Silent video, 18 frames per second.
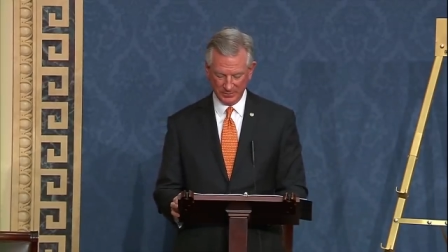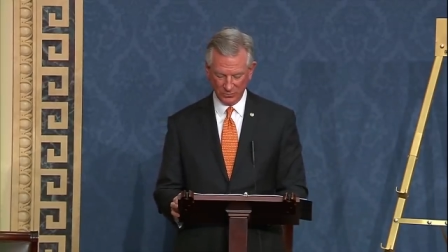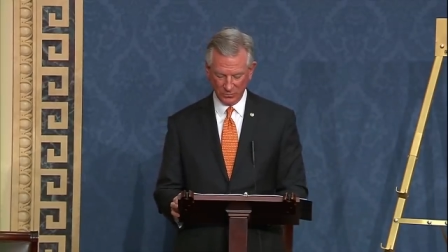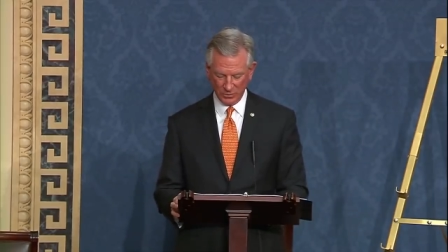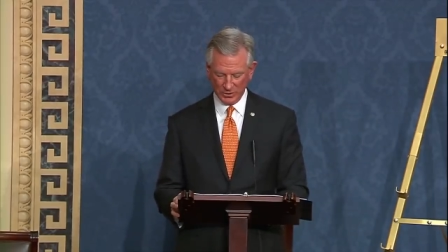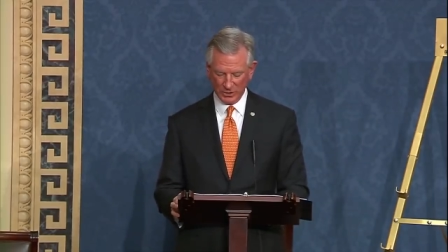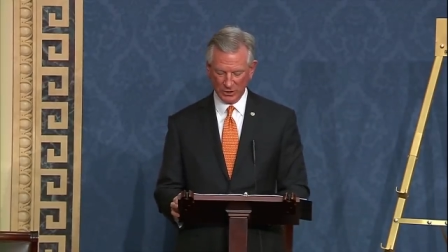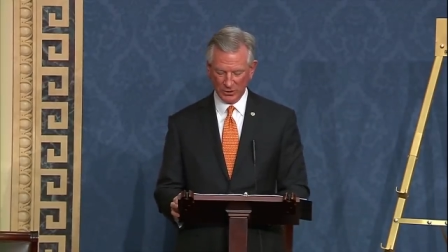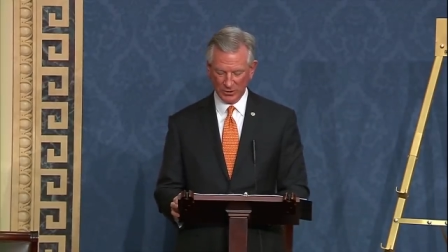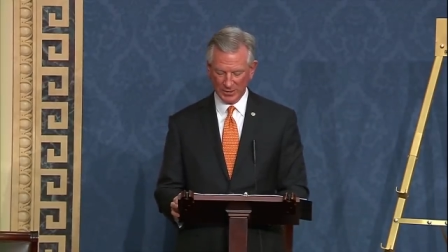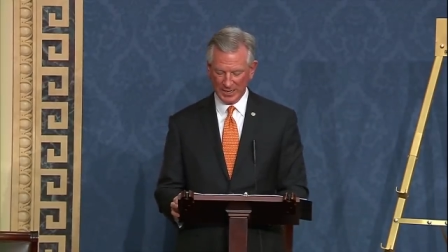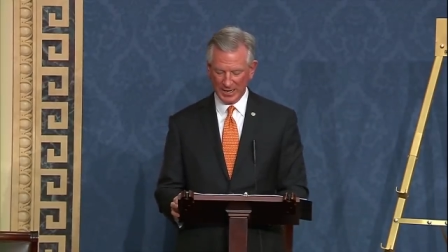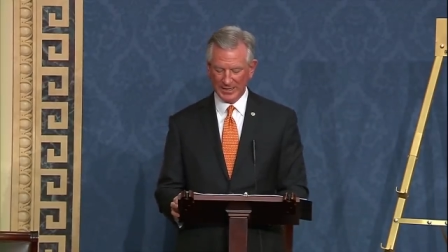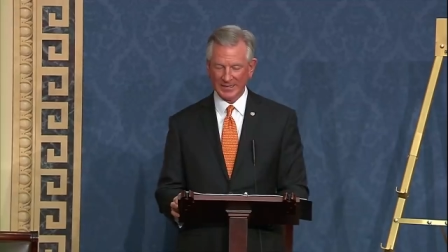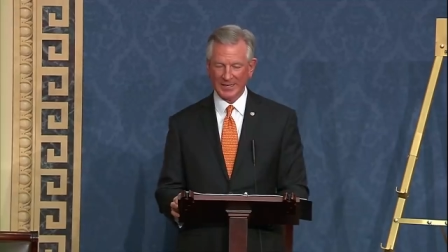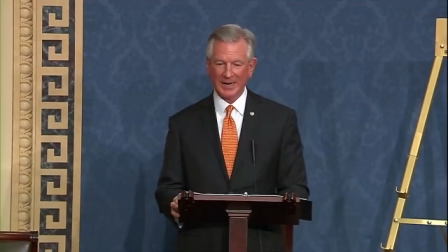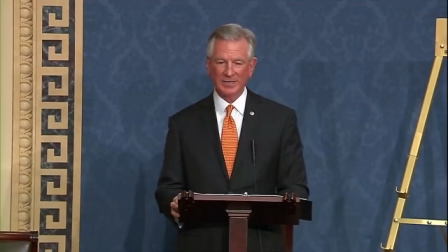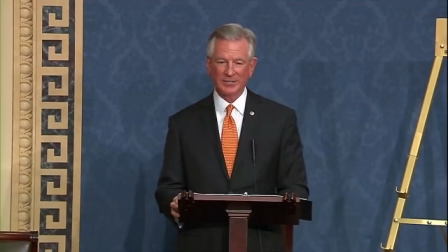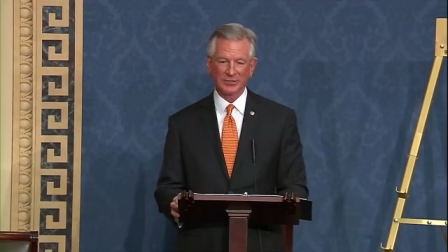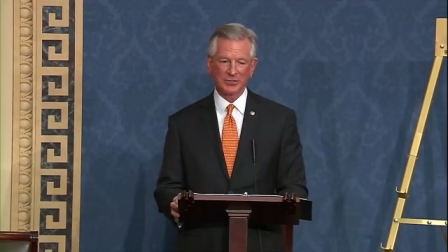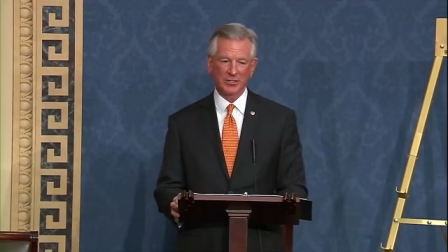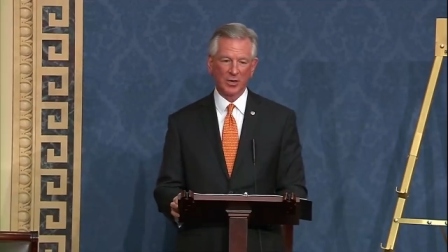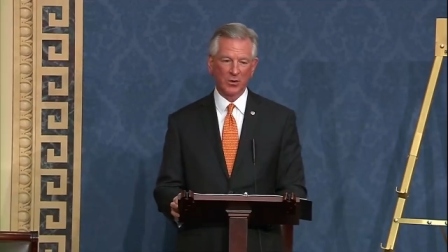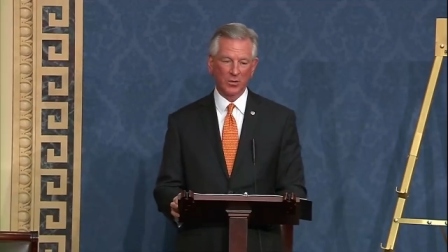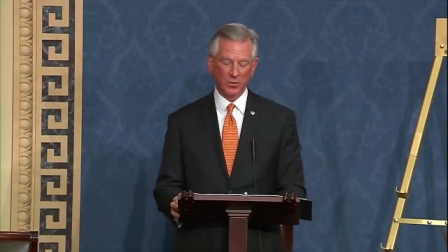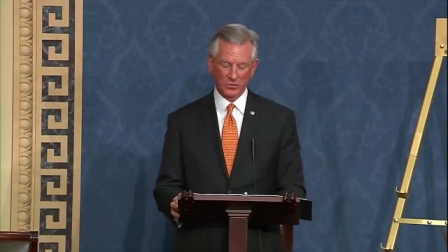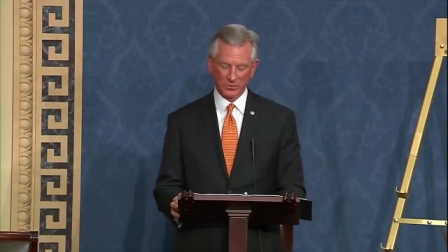198
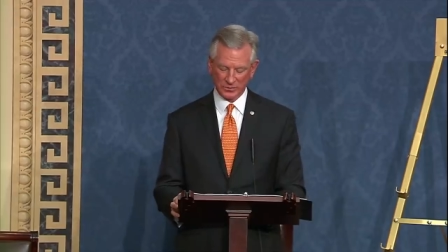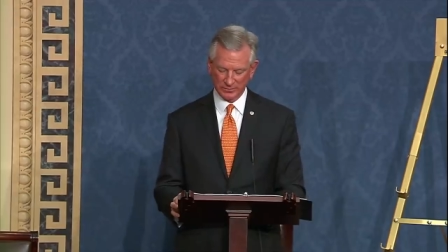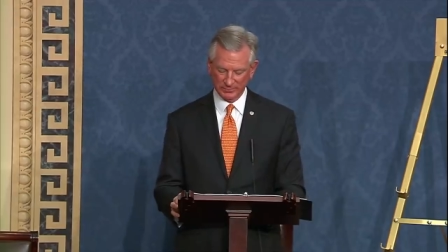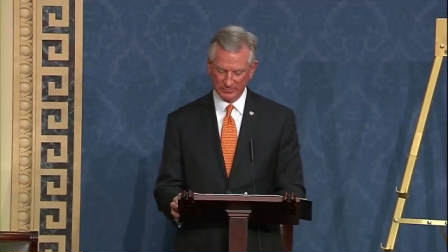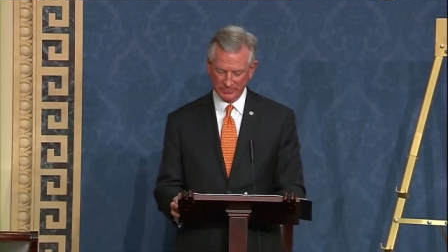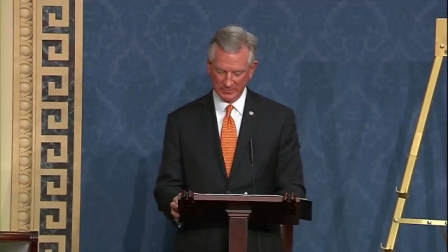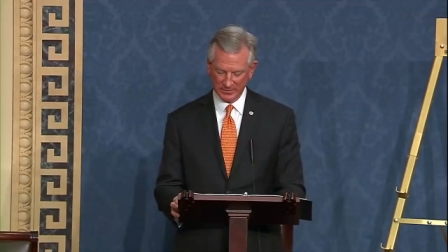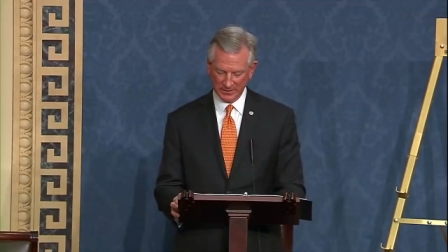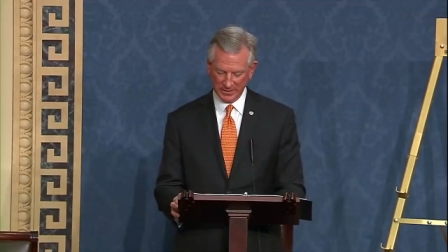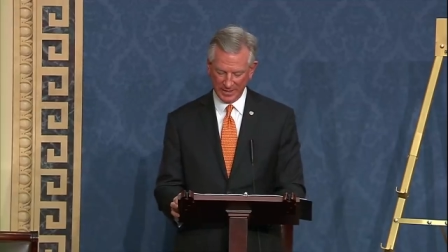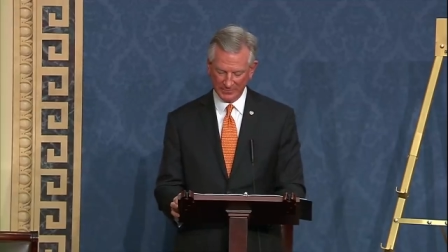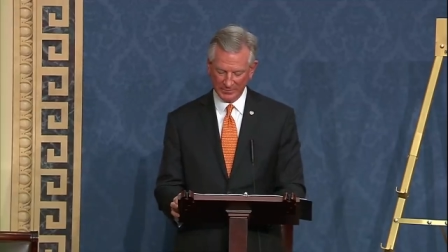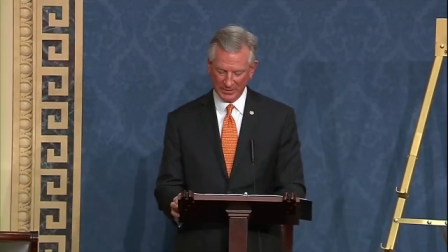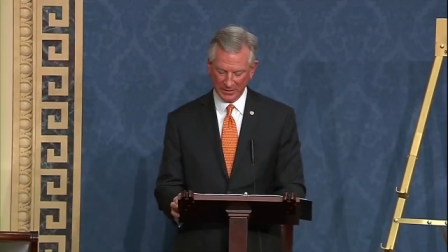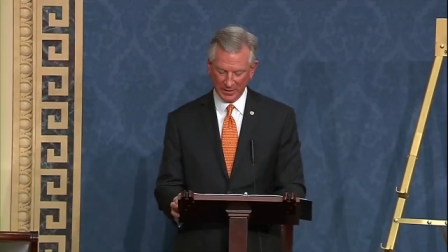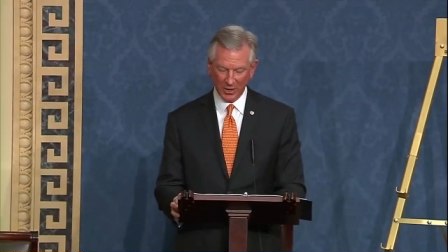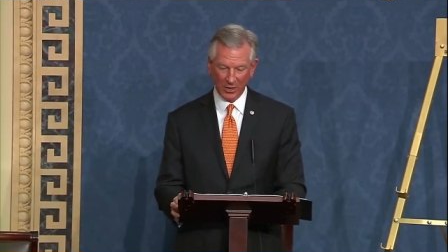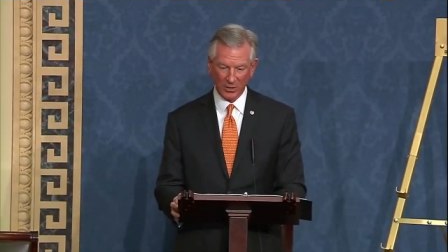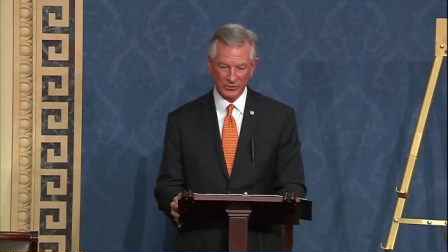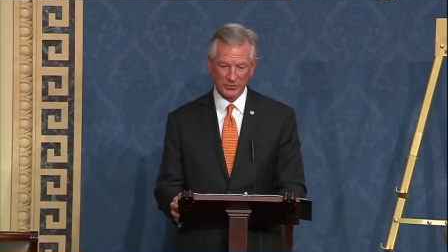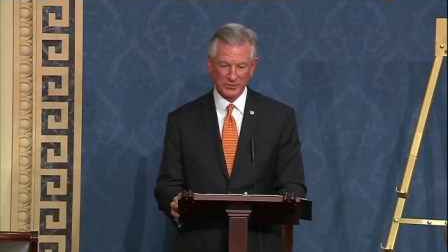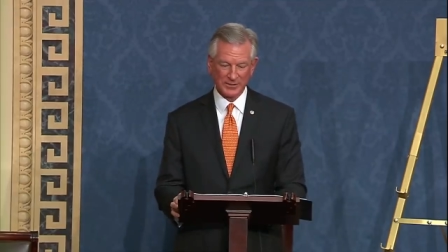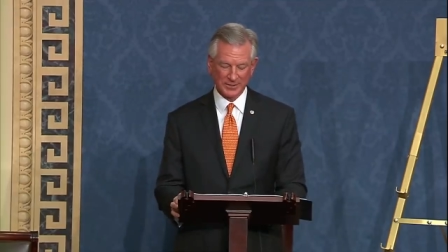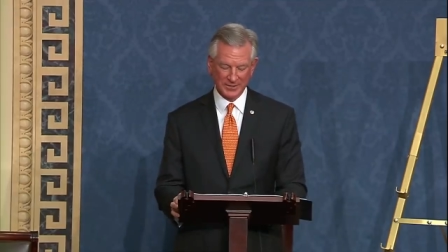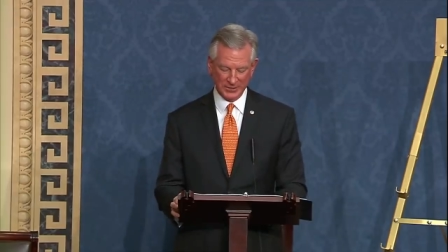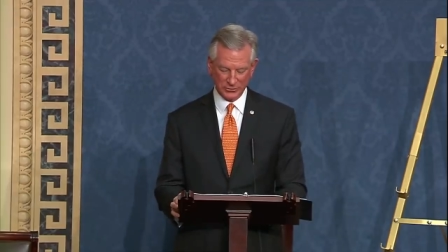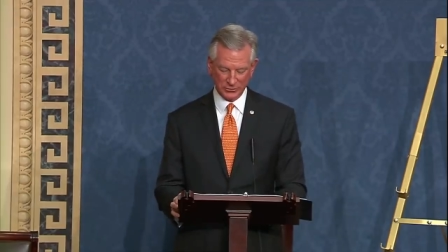souls have been lost
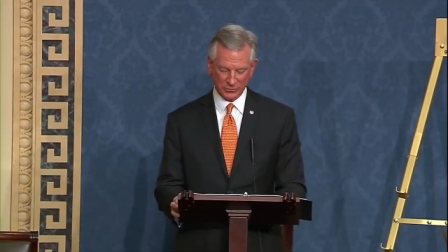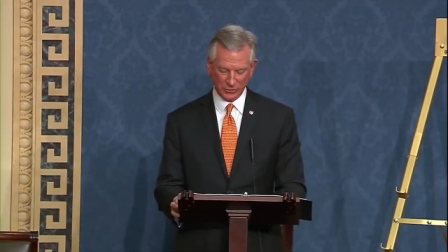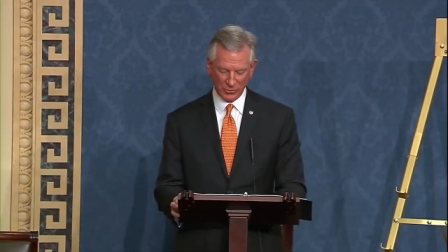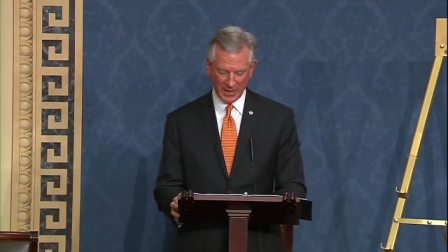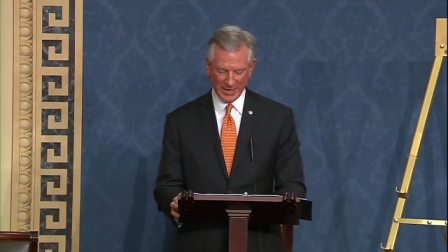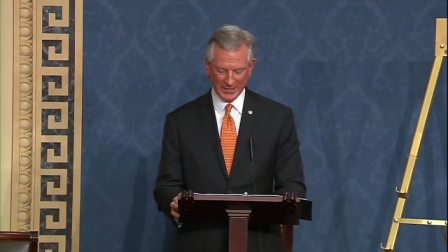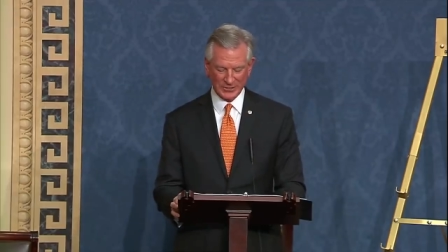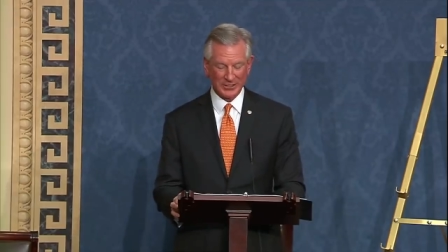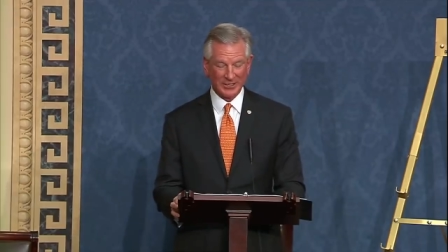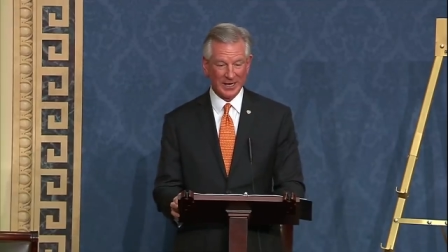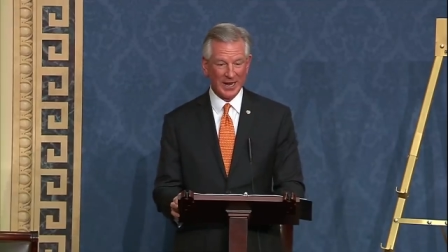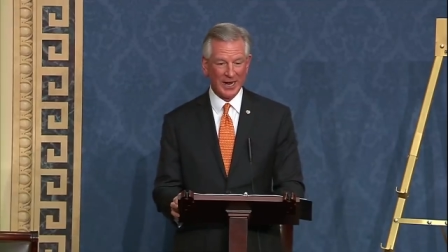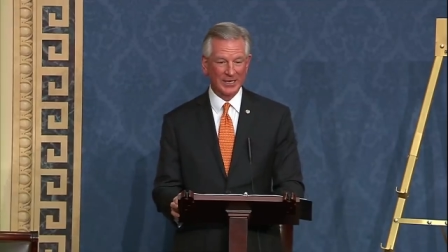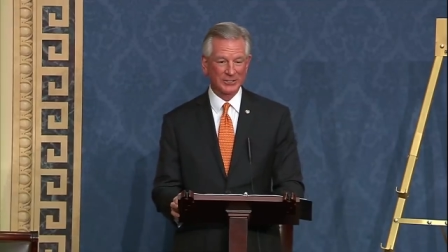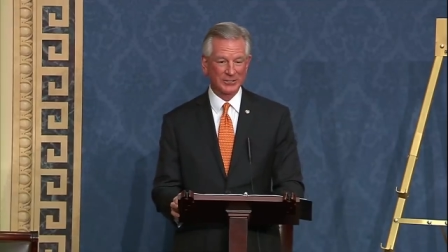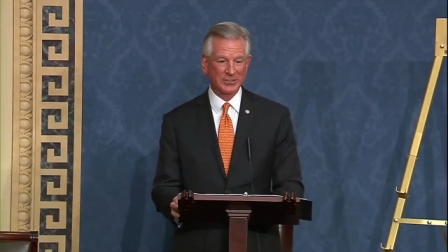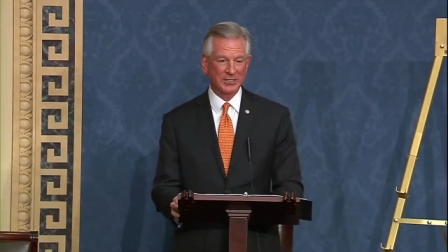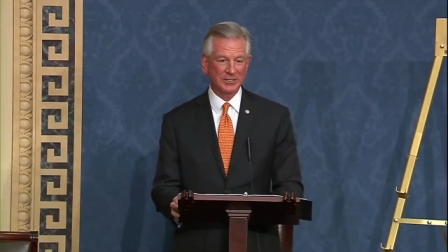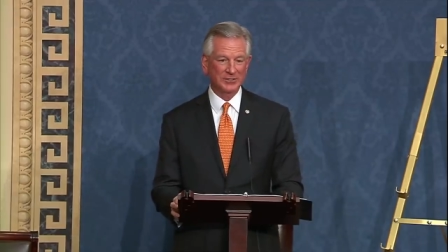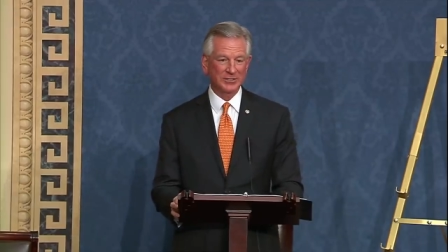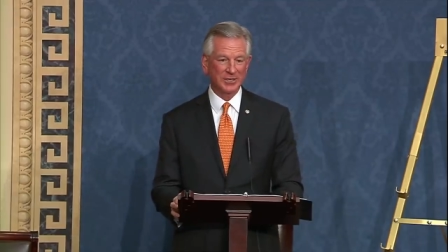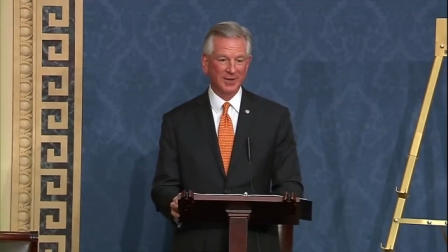in these tragic accidents